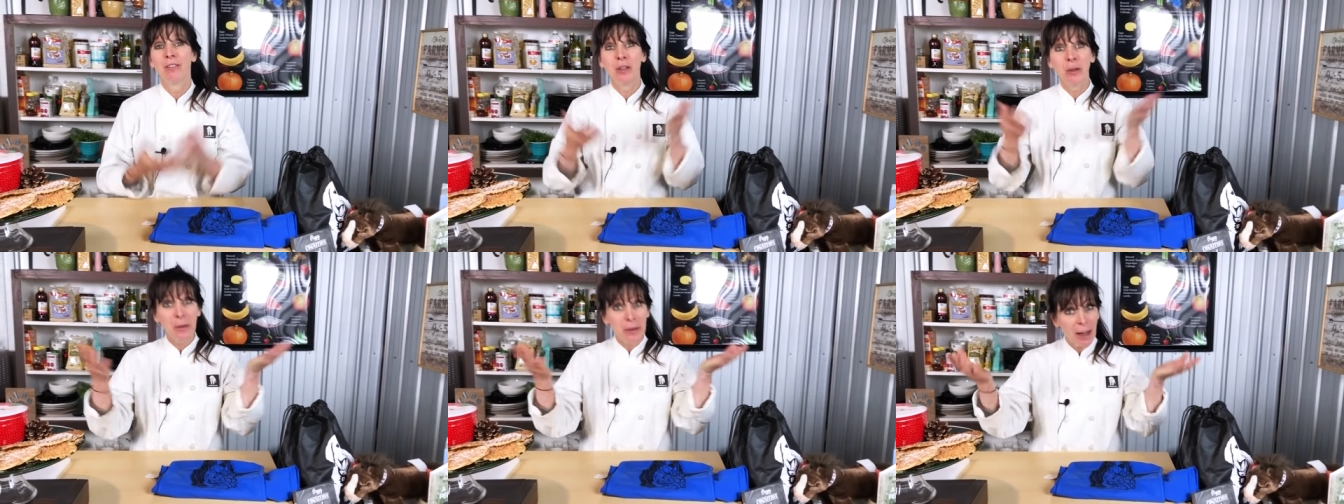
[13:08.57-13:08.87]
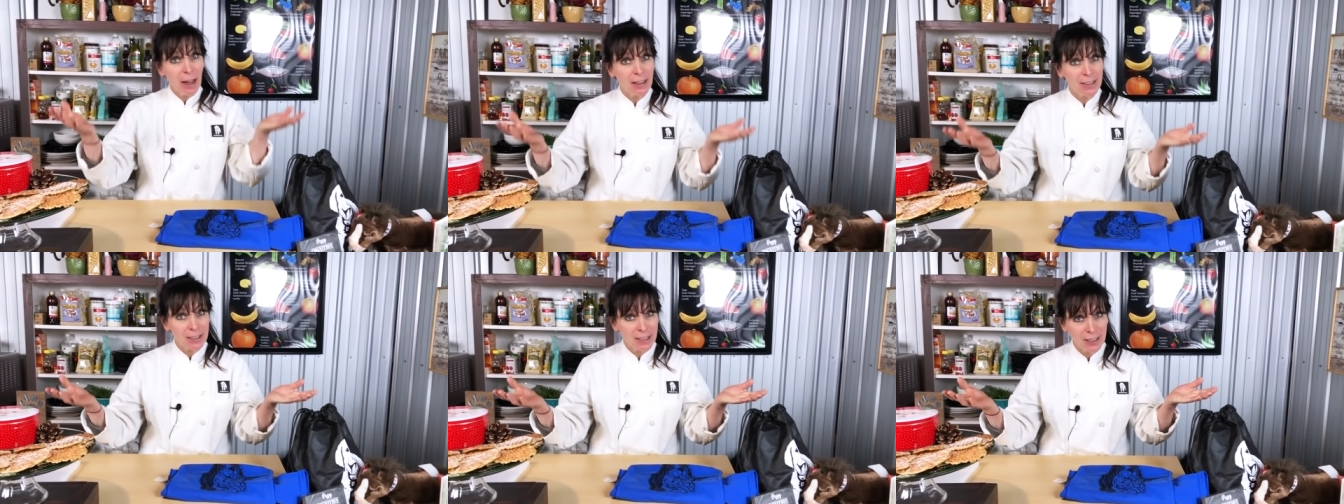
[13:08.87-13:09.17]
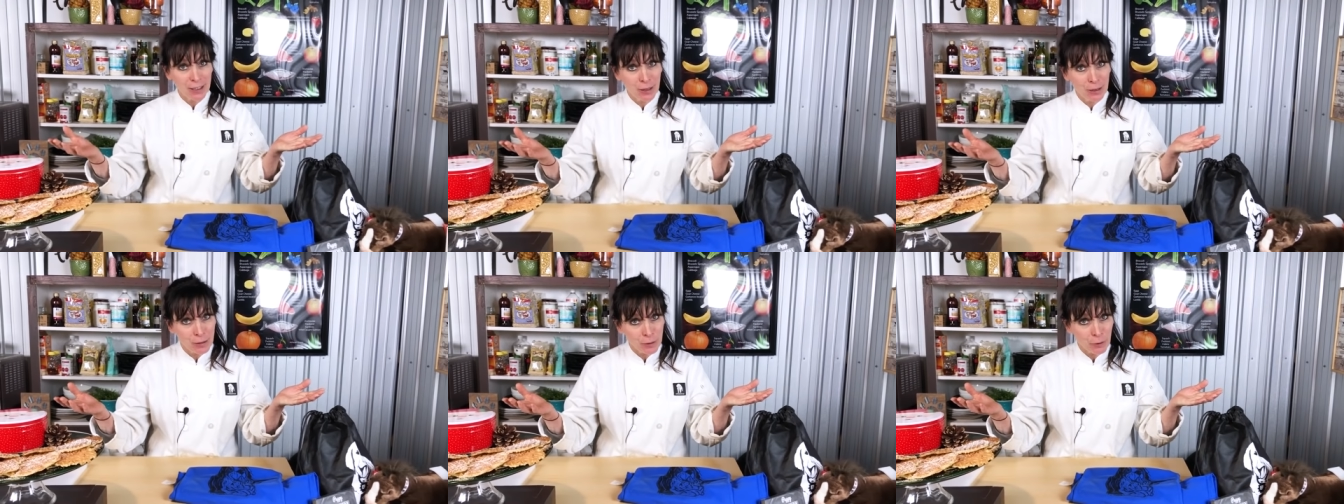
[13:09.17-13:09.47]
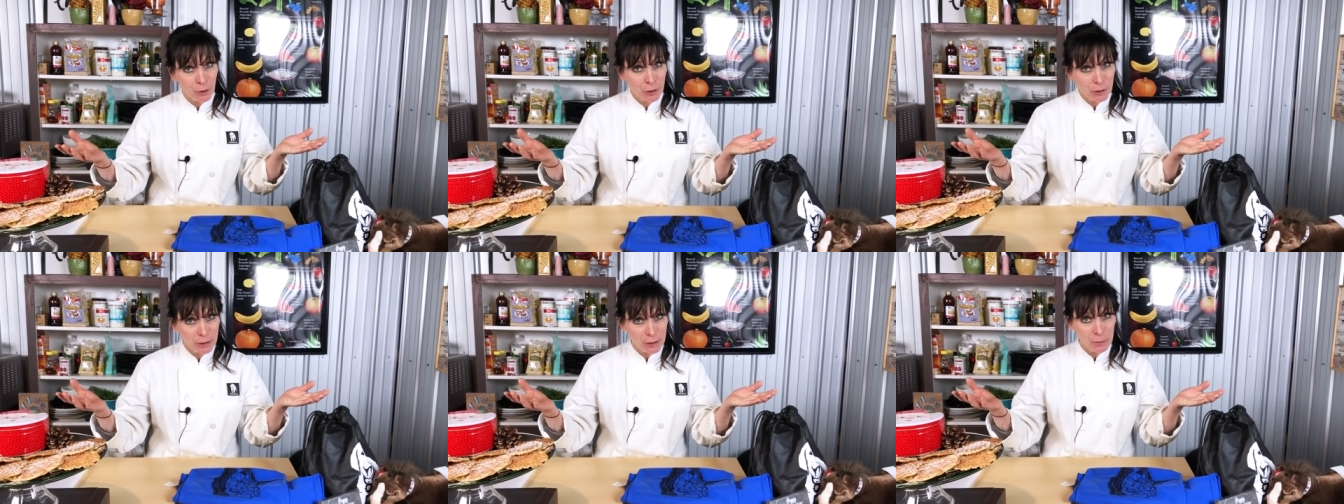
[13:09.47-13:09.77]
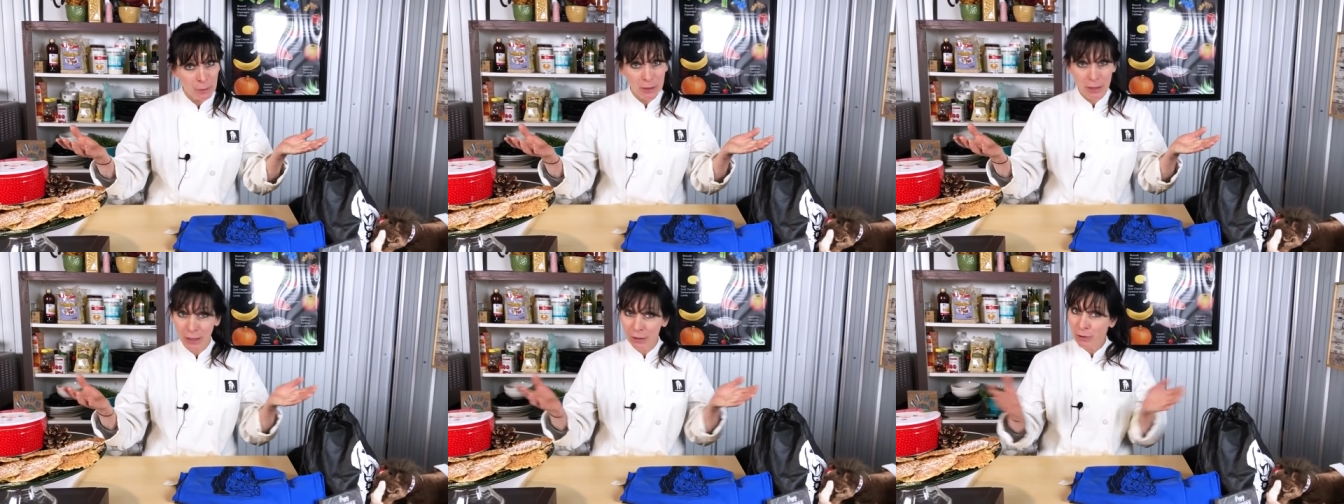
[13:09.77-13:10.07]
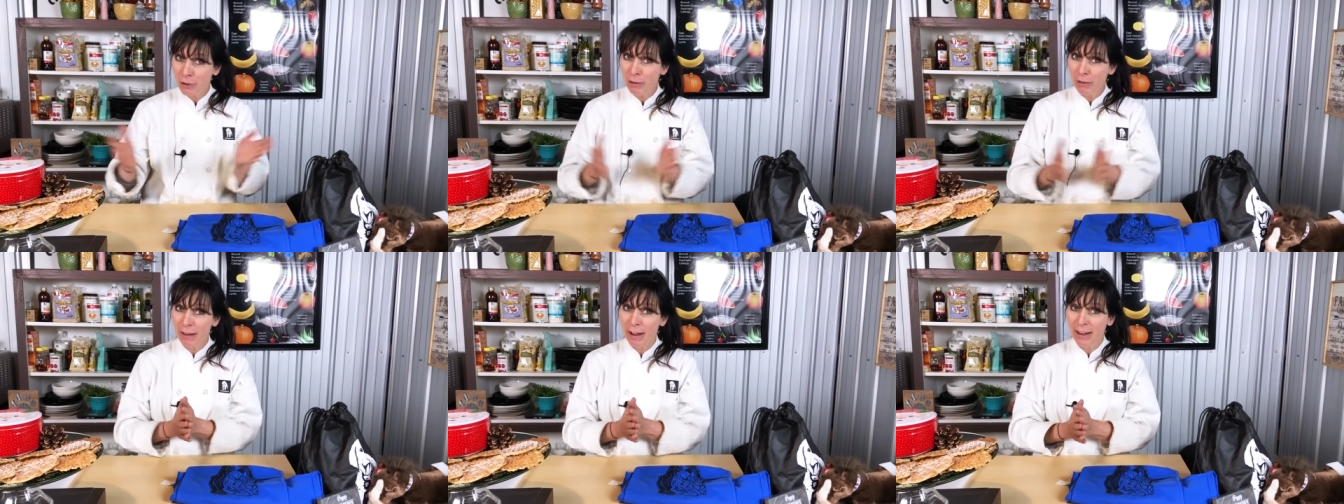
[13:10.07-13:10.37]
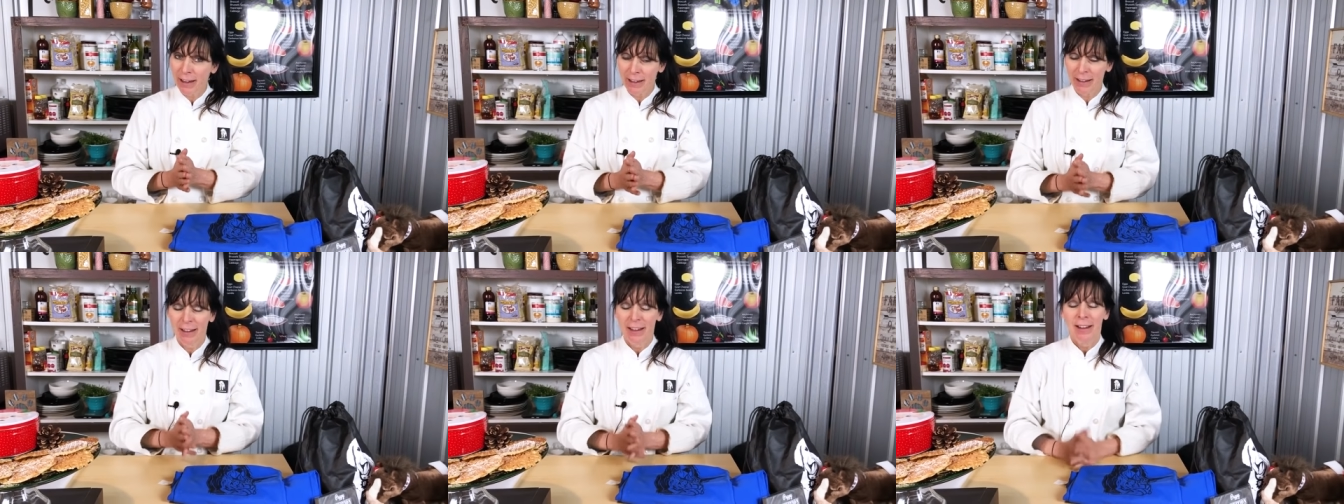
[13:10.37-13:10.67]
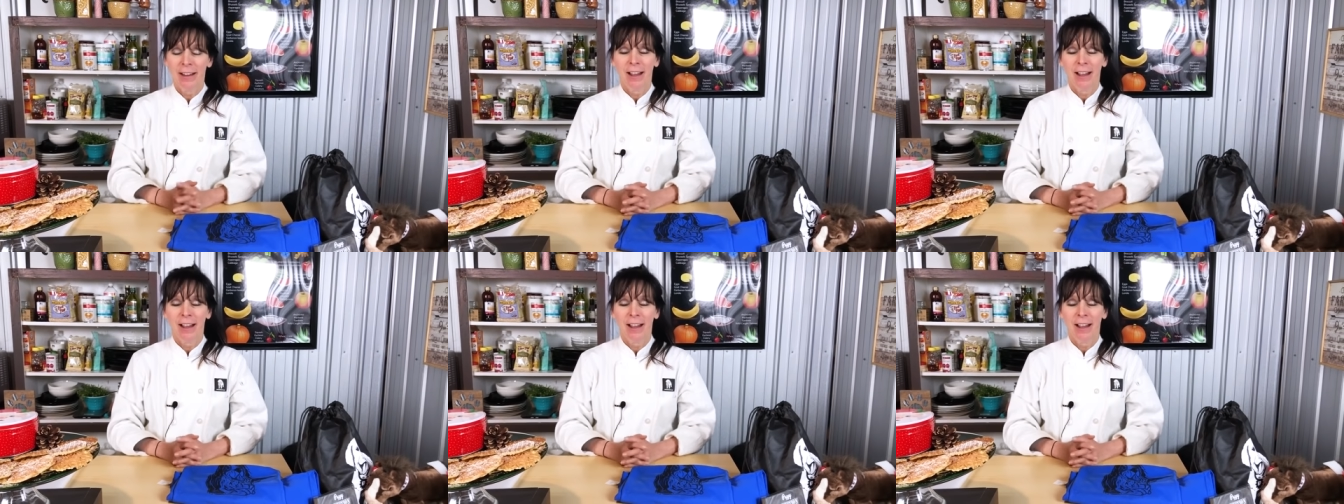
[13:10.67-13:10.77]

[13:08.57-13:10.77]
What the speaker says: You guys can use for Christmas if you like.